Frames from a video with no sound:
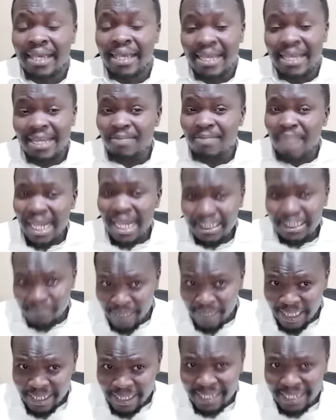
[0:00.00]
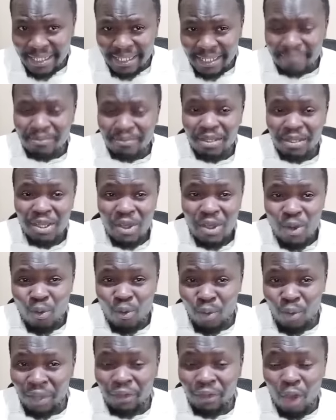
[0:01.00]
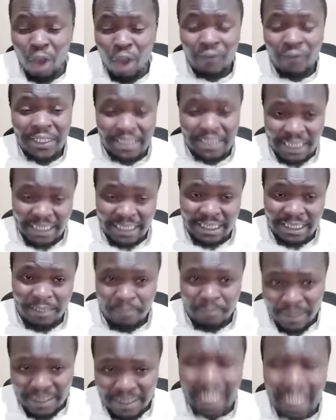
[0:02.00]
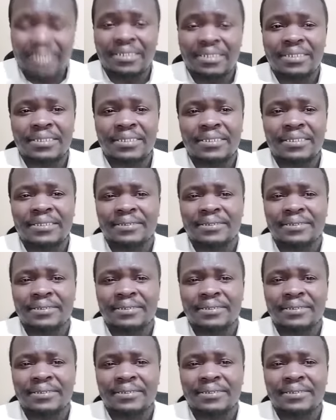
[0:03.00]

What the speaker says: and he might be leading with over 60%.